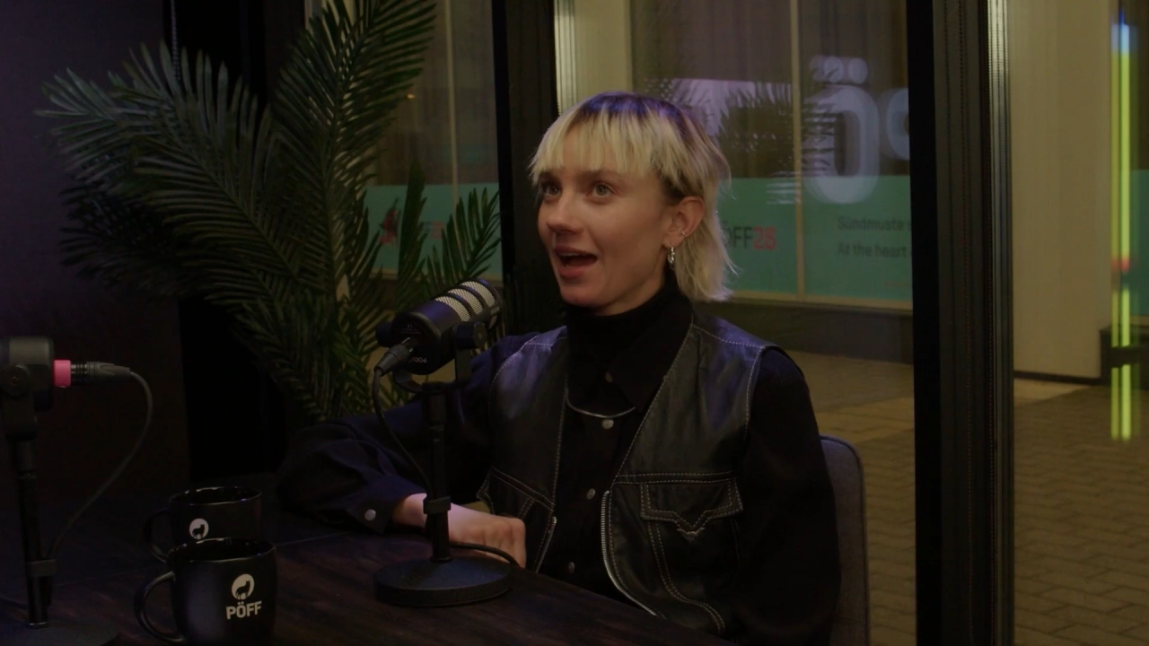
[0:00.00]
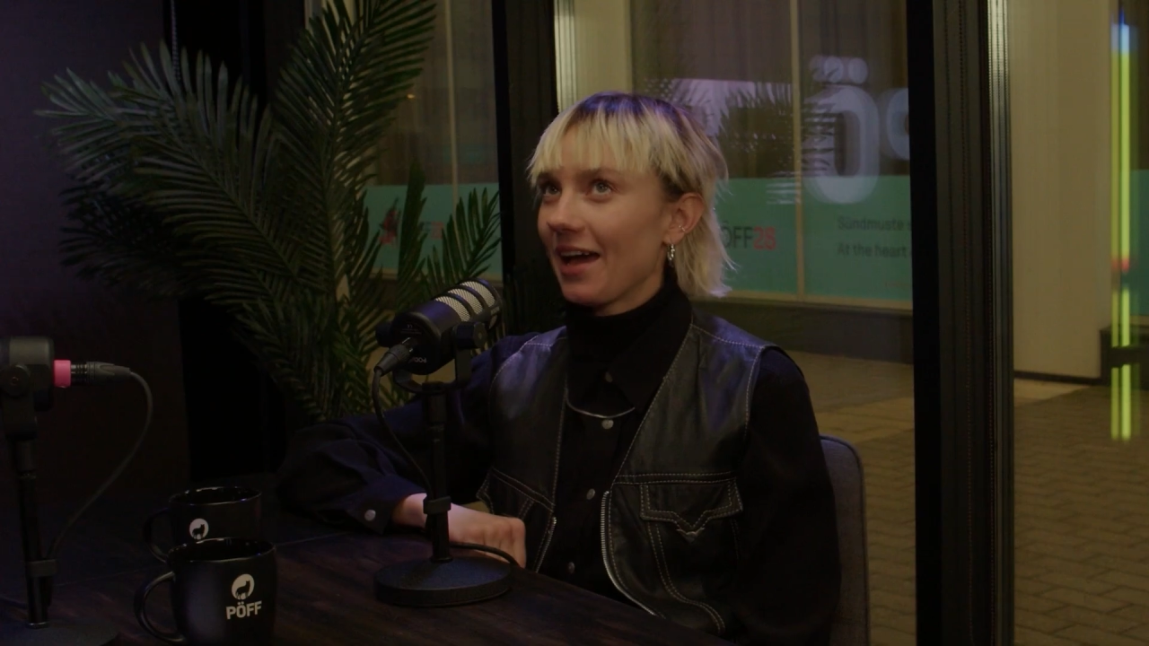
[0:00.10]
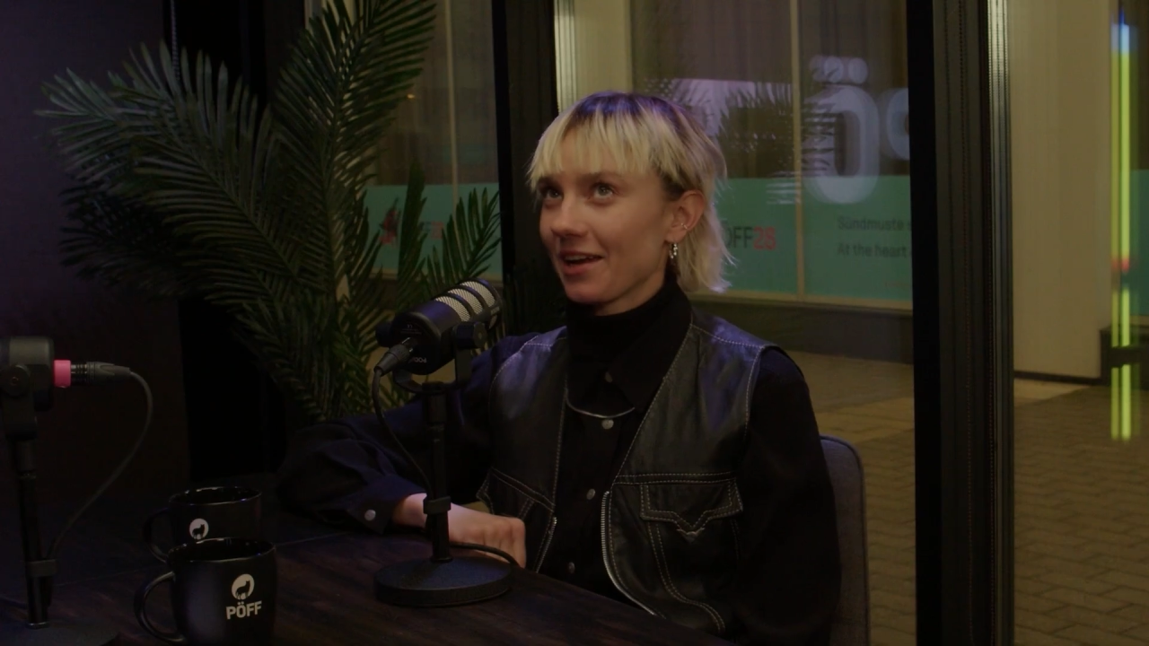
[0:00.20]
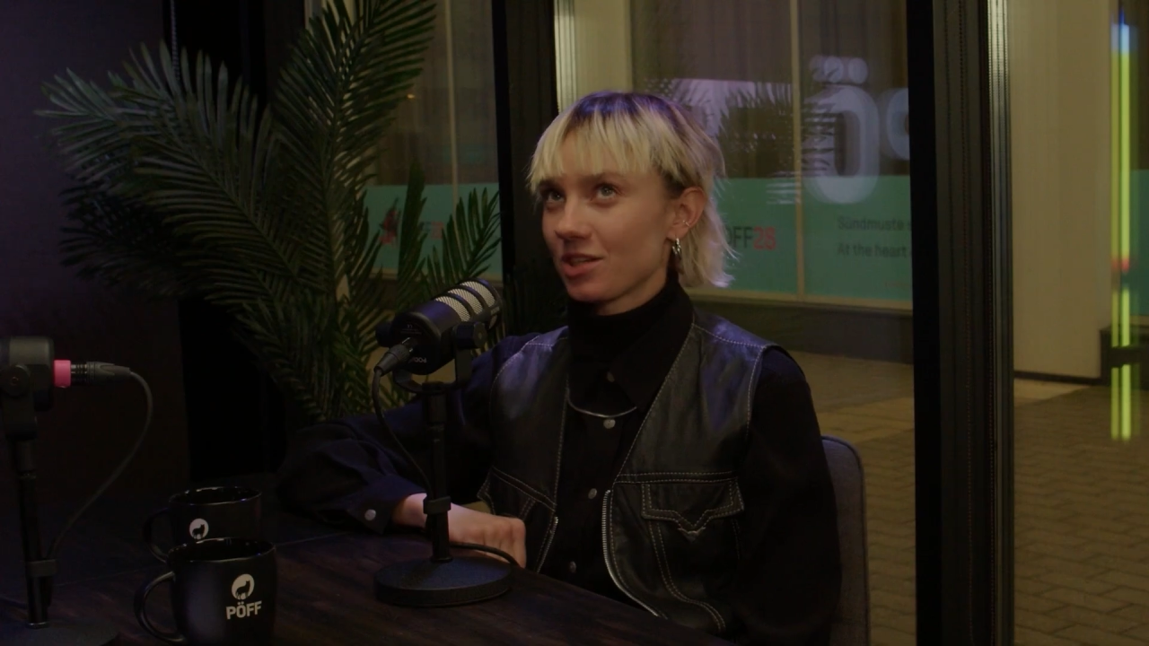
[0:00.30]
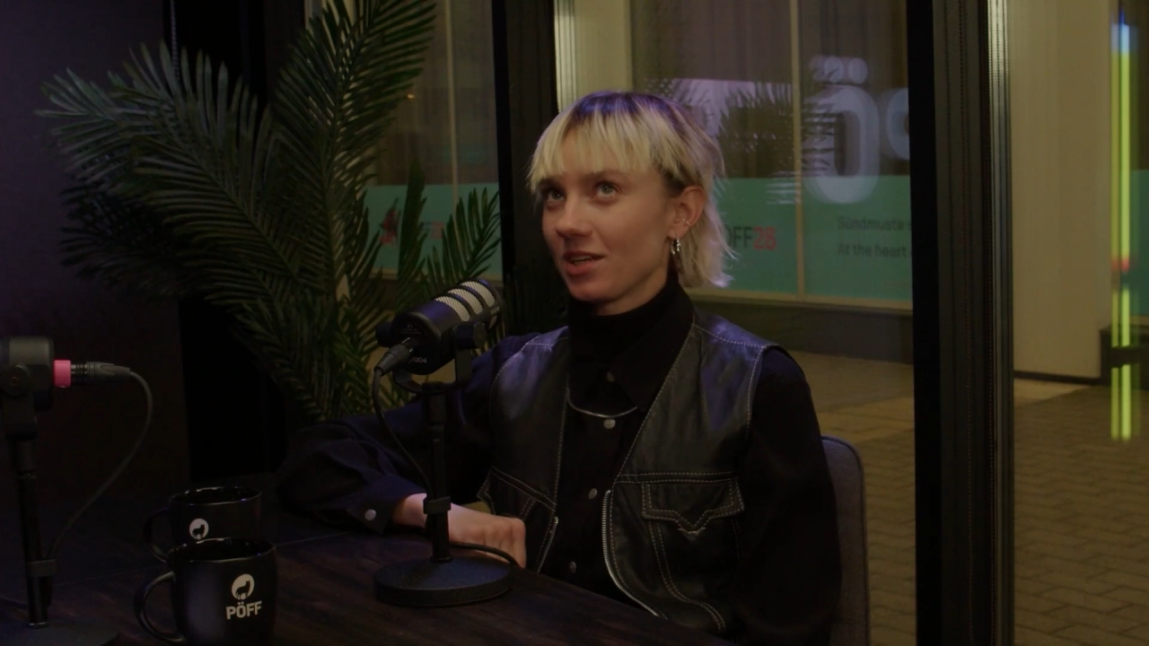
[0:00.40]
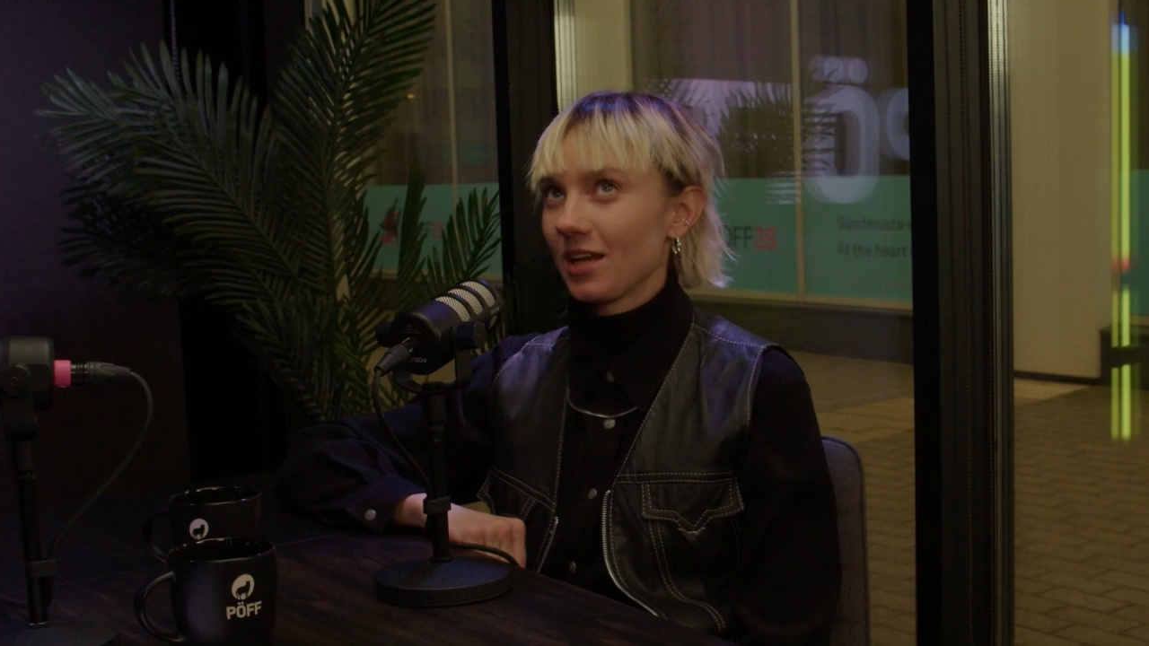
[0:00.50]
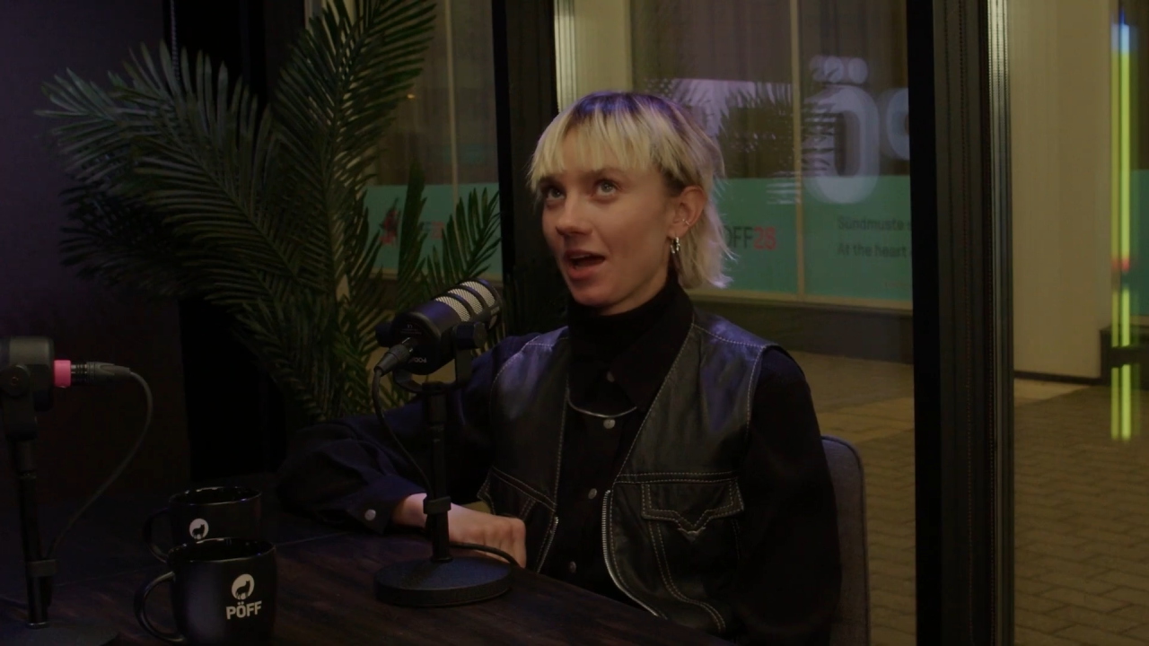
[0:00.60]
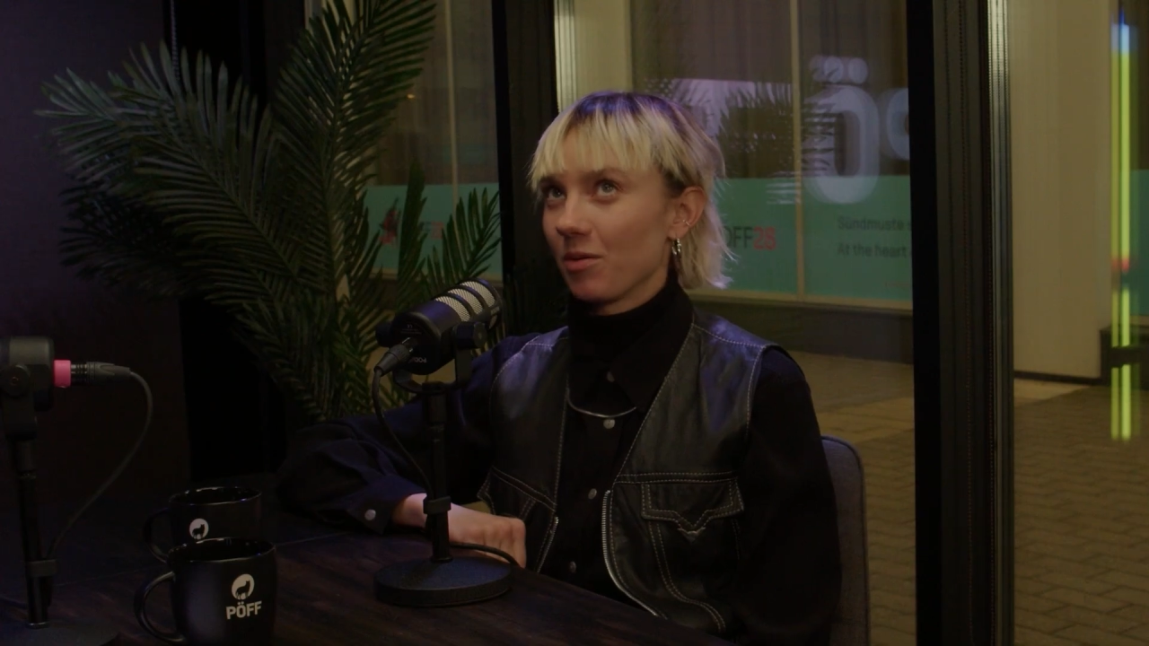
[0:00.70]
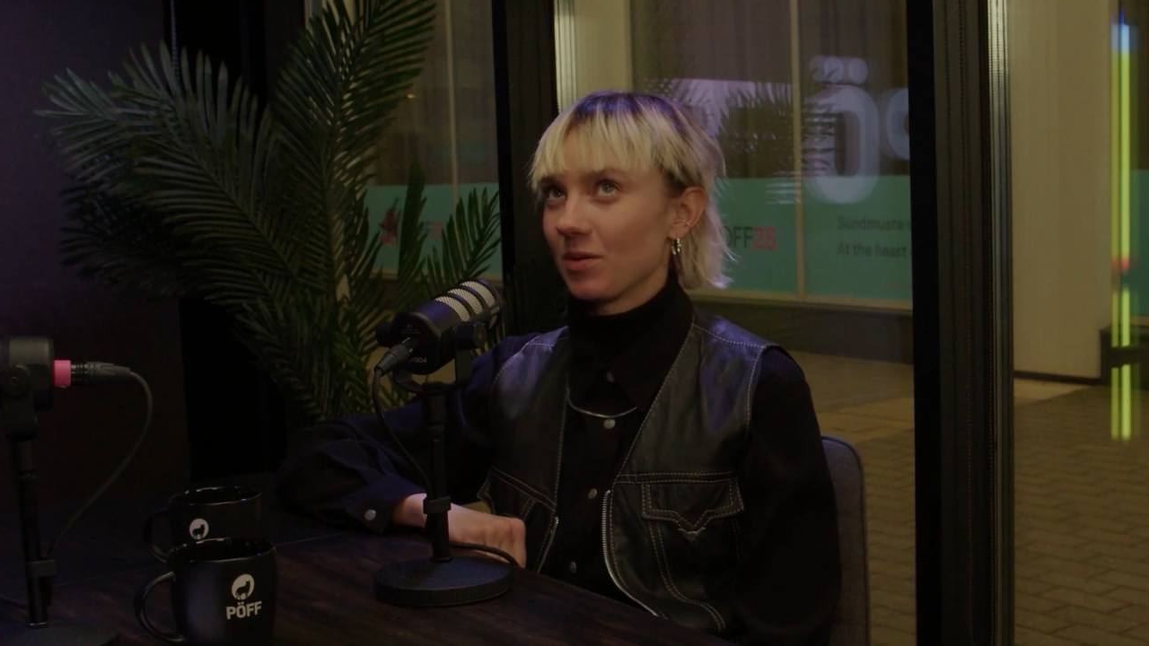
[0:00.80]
actually, I